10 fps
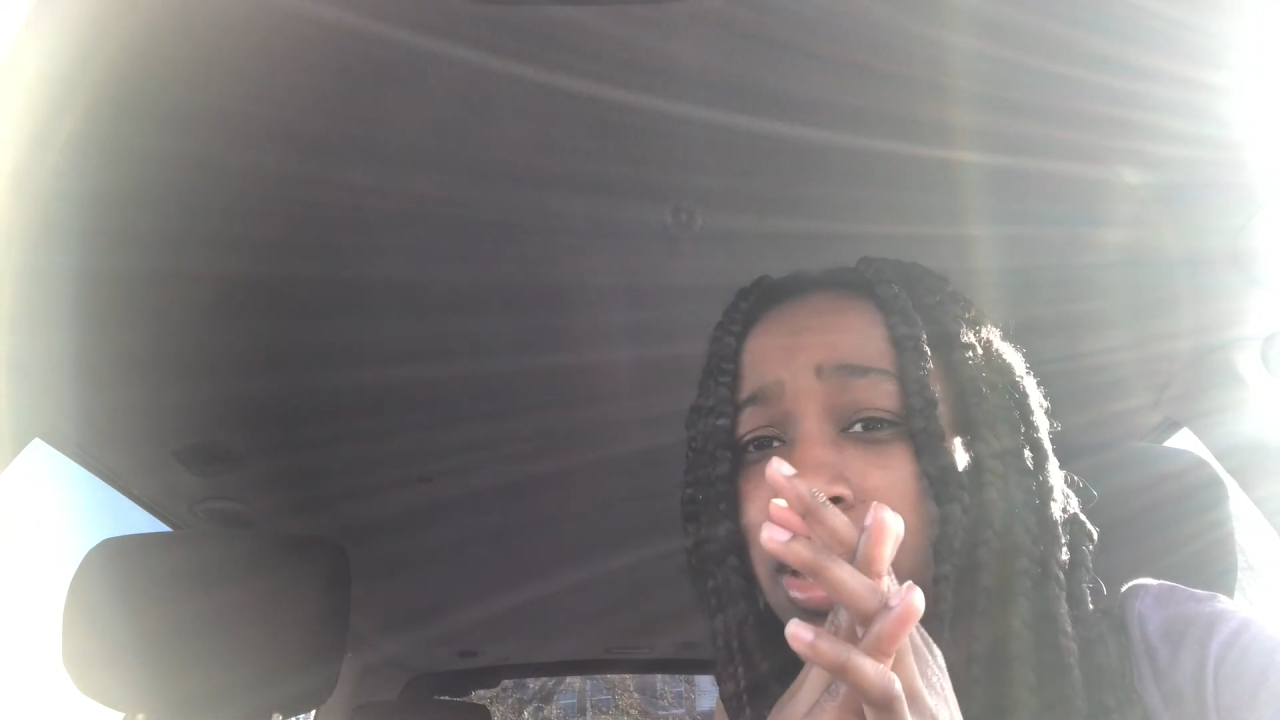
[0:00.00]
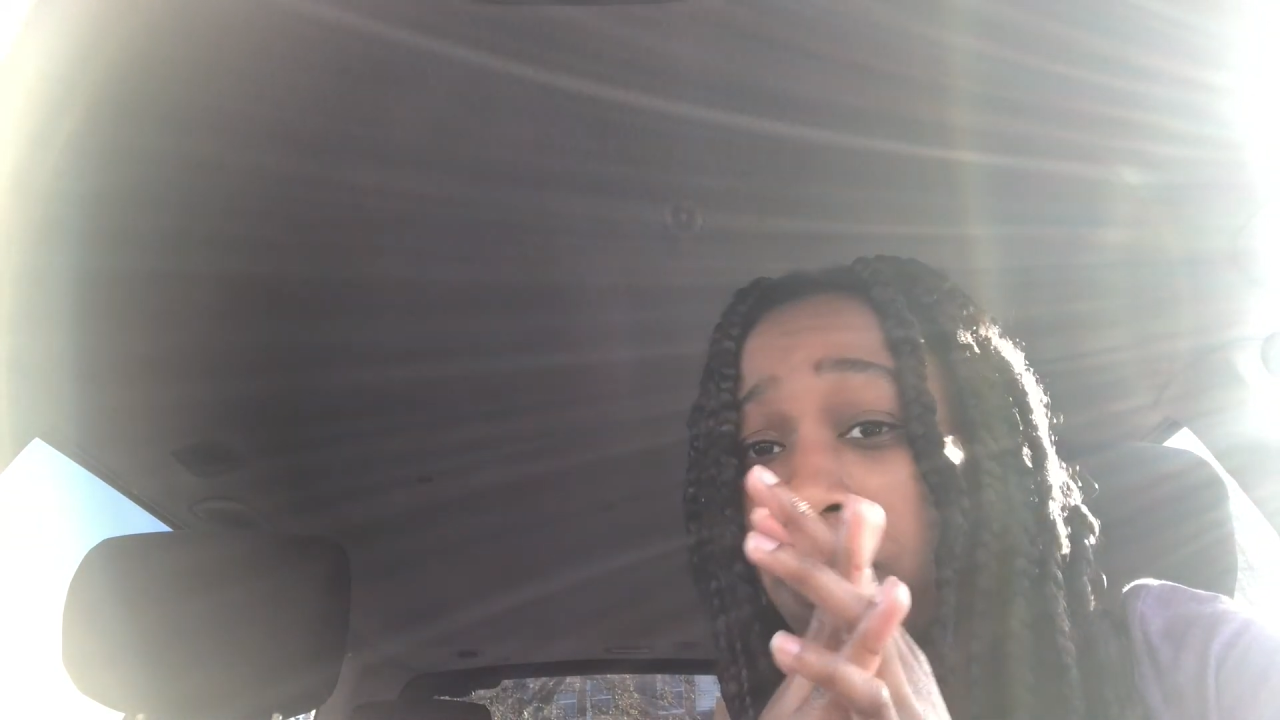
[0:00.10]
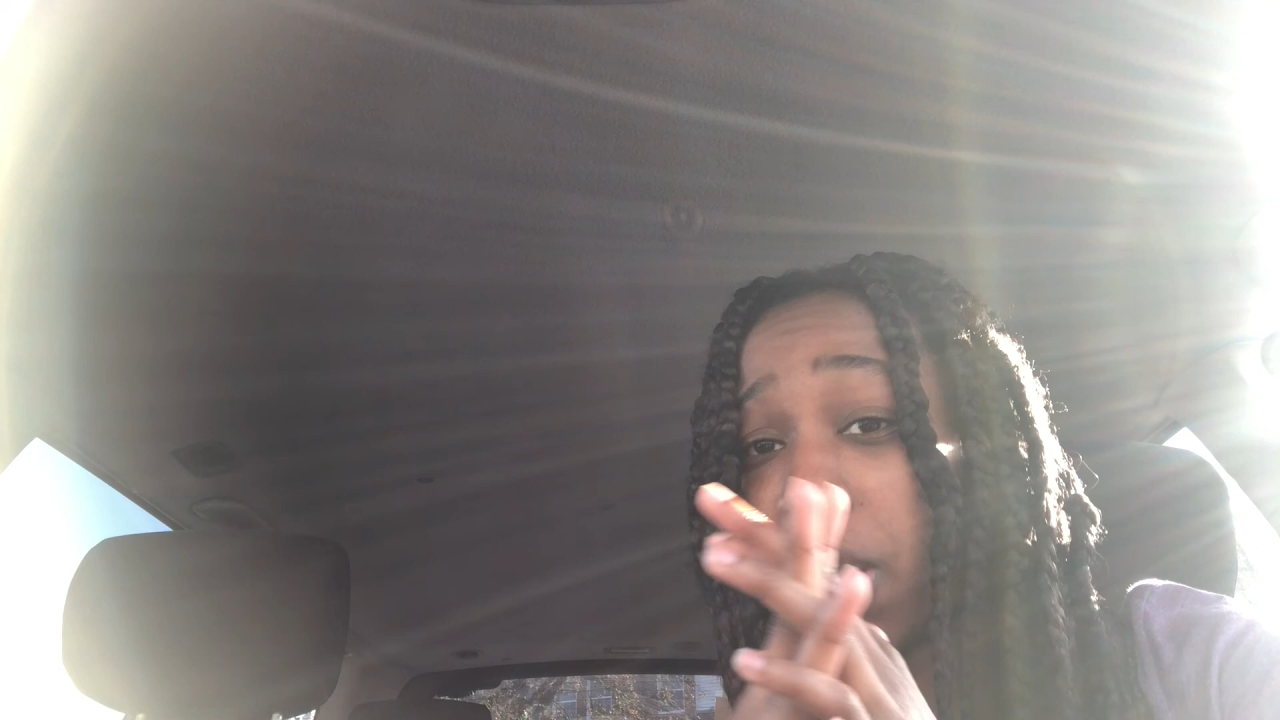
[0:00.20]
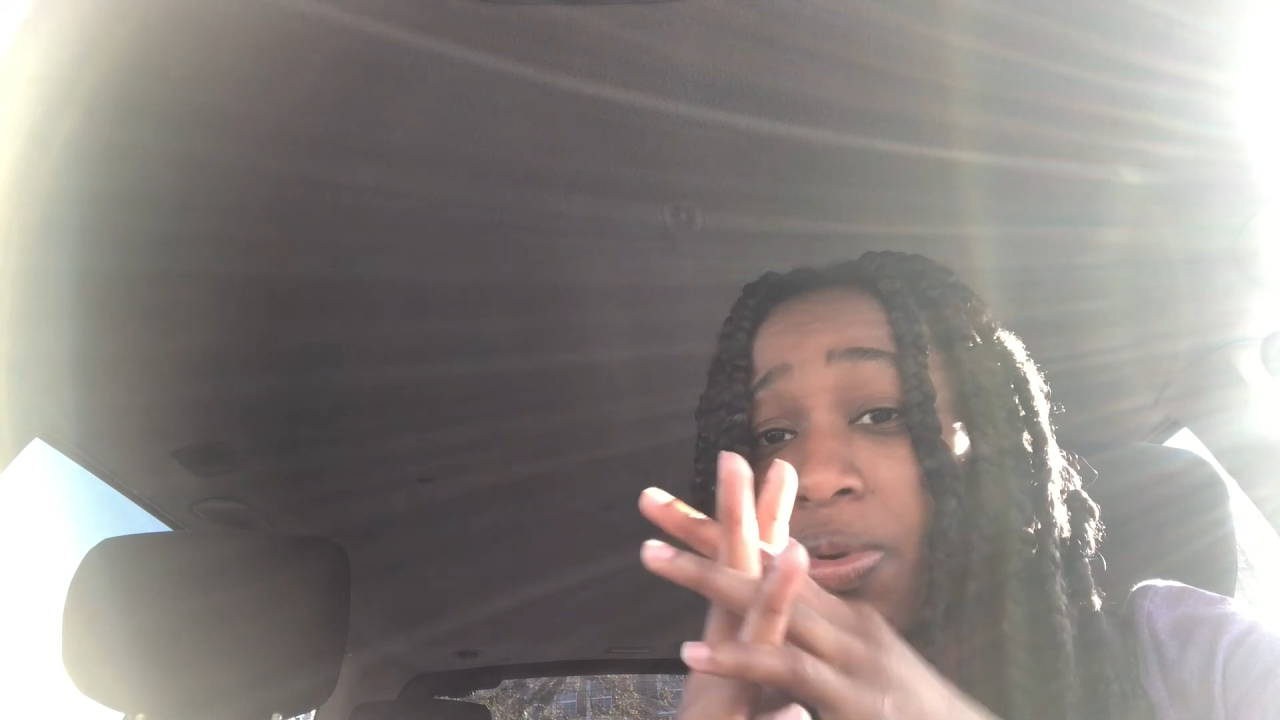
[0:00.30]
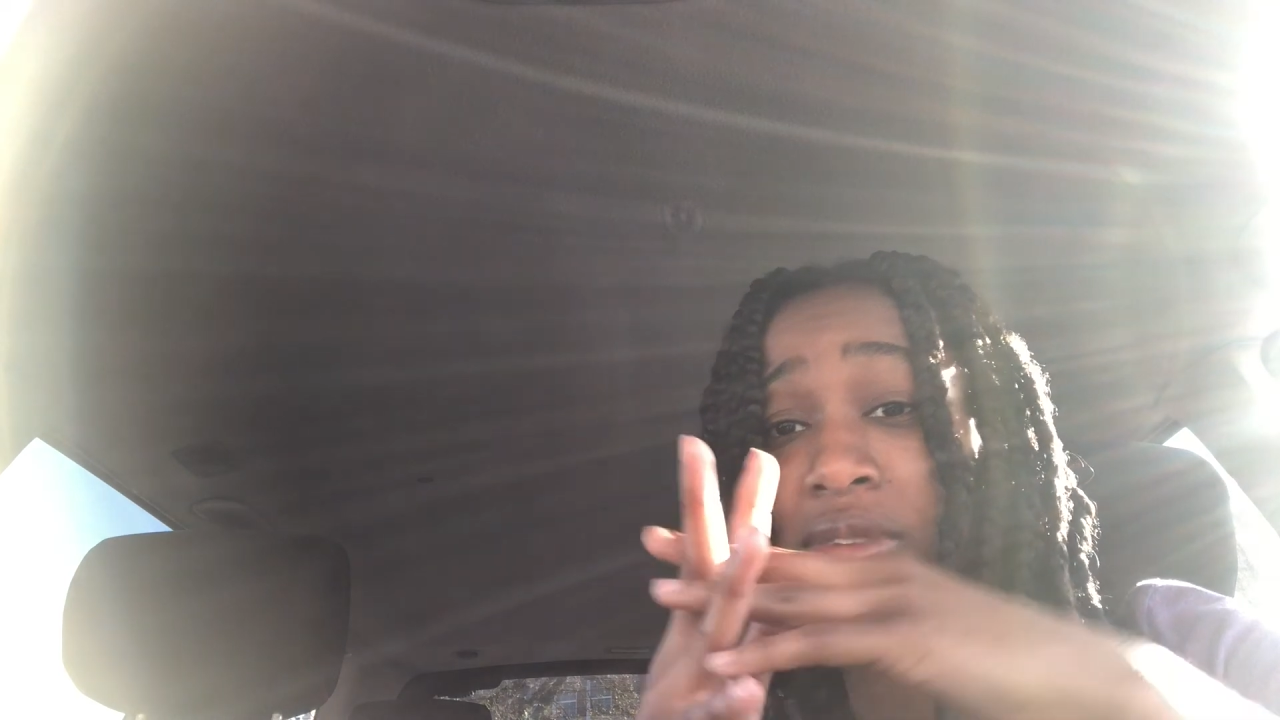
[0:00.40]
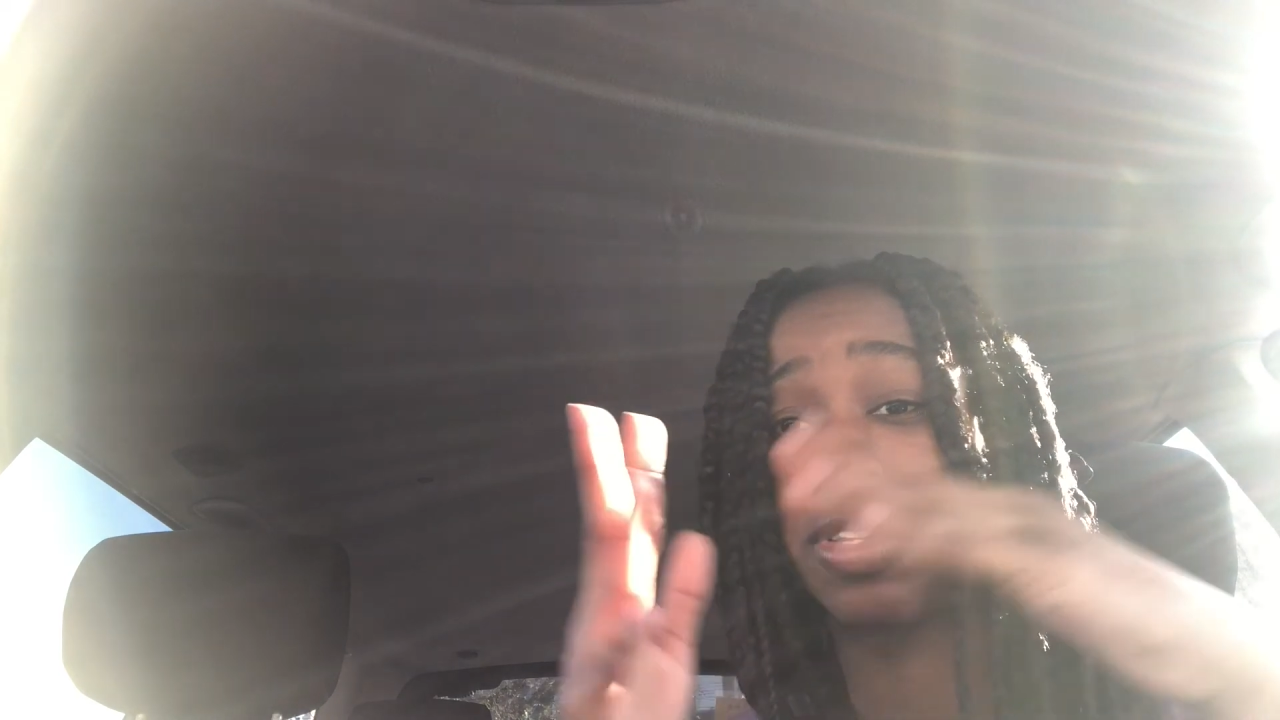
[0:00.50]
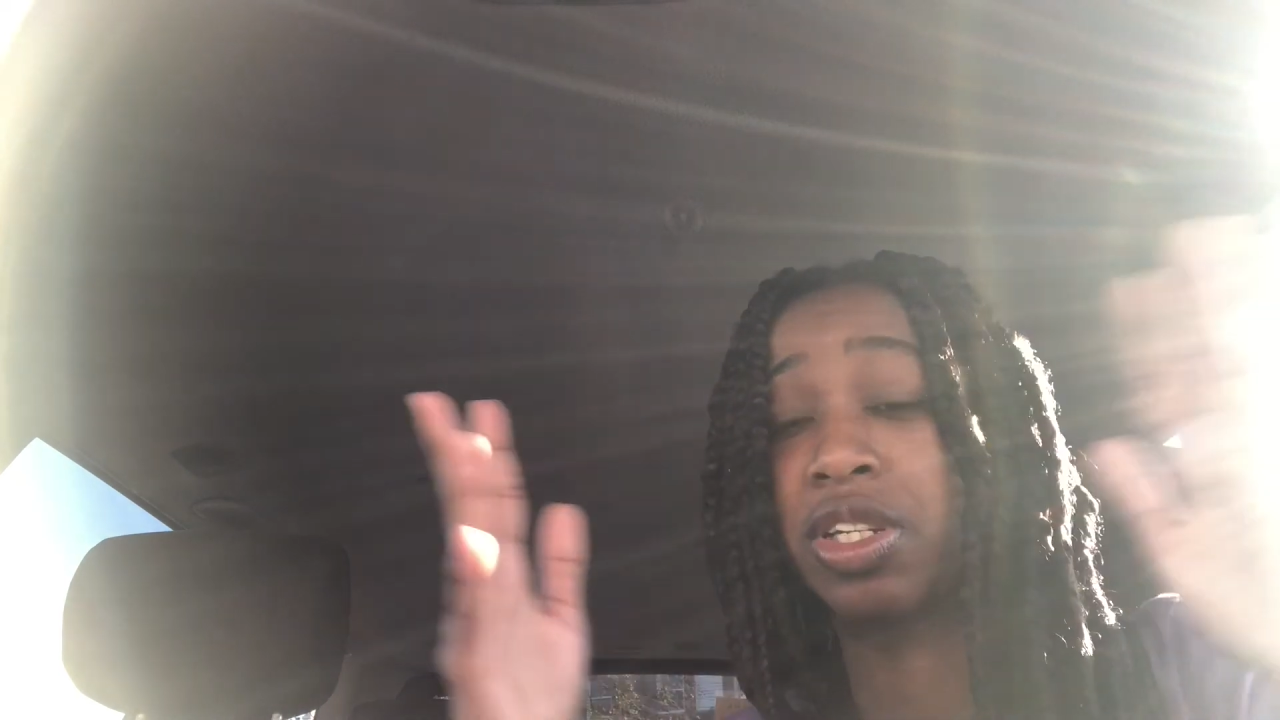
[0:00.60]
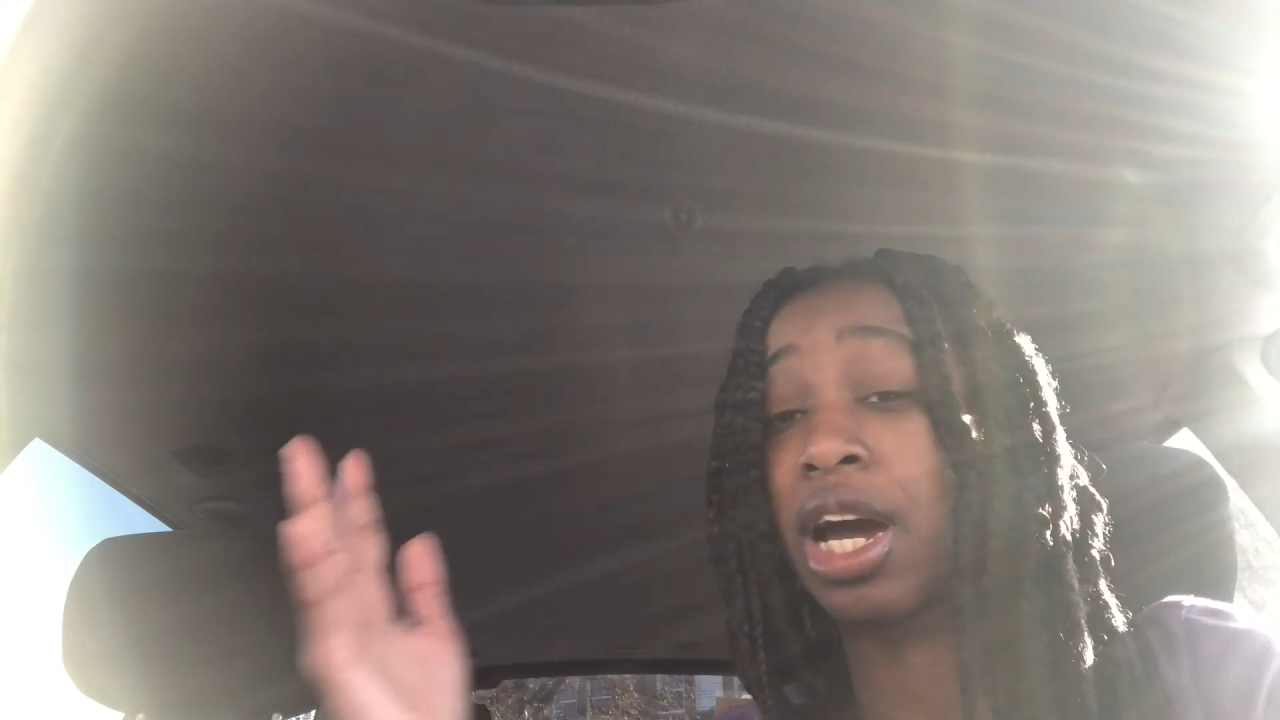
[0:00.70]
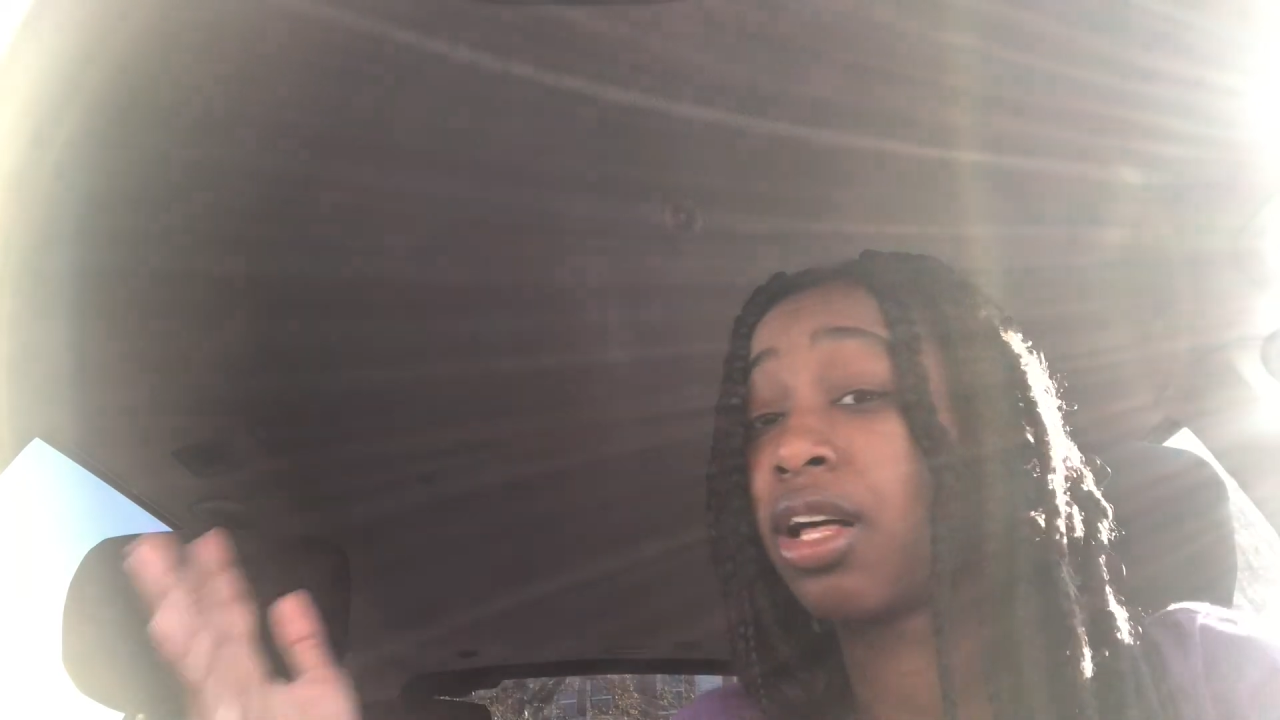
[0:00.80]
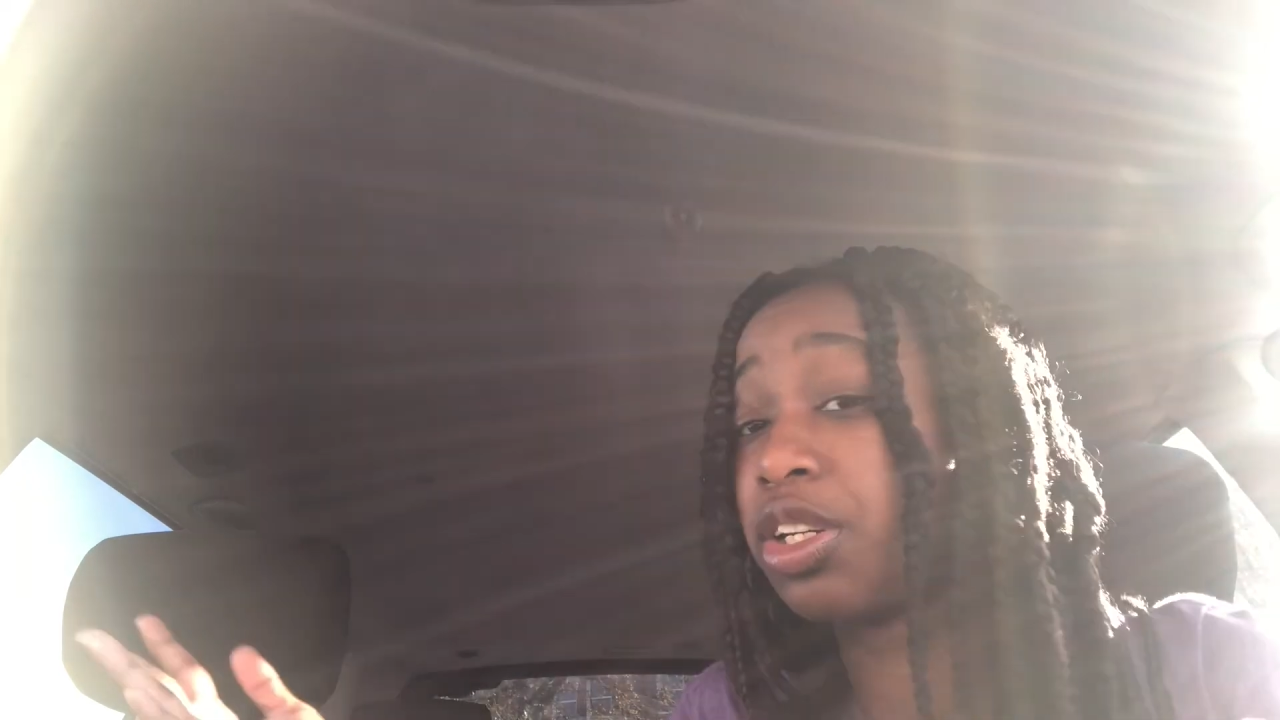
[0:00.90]
maybe even
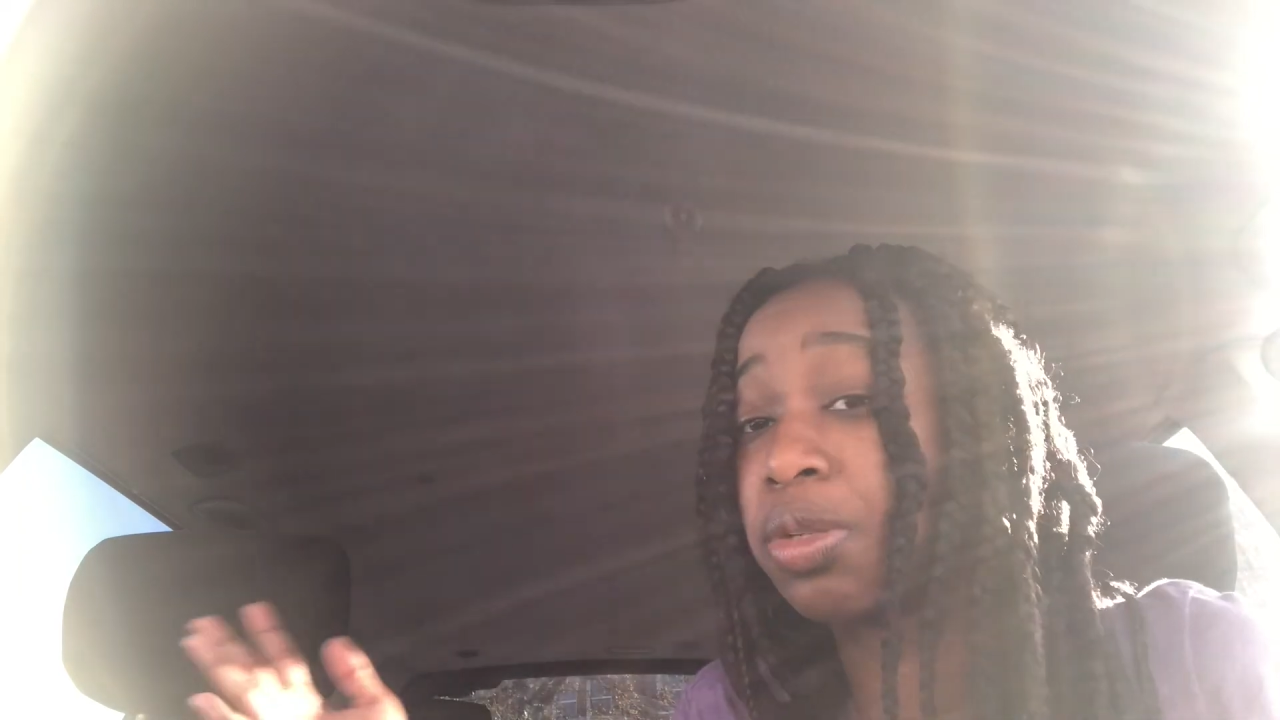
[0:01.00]
challenge